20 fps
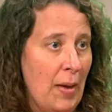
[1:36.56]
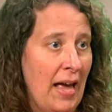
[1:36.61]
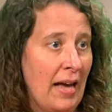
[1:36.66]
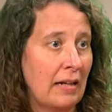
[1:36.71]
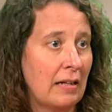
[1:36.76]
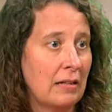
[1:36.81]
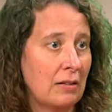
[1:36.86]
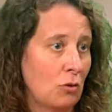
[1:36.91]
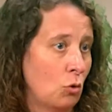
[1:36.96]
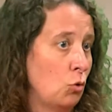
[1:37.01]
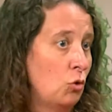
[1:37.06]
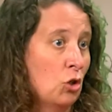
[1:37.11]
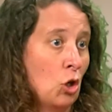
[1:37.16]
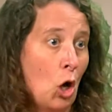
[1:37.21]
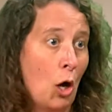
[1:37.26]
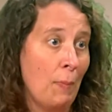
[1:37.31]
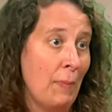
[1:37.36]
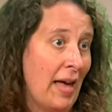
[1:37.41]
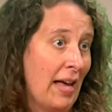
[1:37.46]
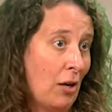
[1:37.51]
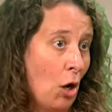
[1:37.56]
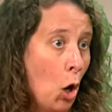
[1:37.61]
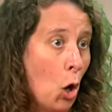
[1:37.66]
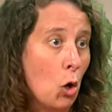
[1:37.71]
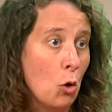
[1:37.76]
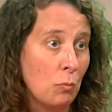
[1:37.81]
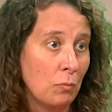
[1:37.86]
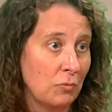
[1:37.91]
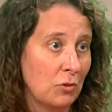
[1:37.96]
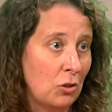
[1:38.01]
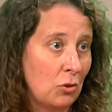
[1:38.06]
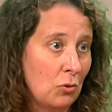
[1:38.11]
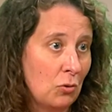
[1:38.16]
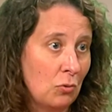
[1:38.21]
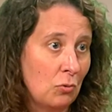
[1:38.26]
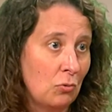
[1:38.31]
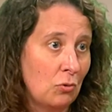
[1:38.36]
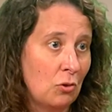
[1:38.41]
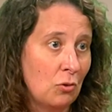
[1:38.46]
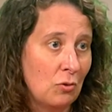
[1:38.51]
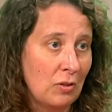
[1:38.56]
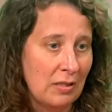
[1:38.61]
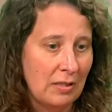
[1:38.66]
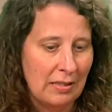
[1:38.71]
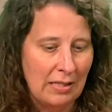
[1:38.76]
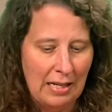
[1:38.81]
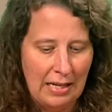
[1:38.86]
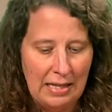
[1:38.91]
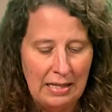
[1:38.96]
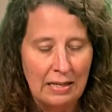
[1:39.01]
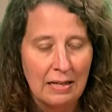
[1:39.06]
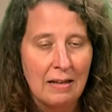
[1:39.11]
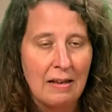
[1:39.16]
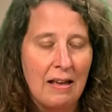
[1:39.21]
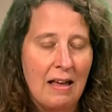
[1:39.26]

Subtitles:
back, who's gone back home to the city.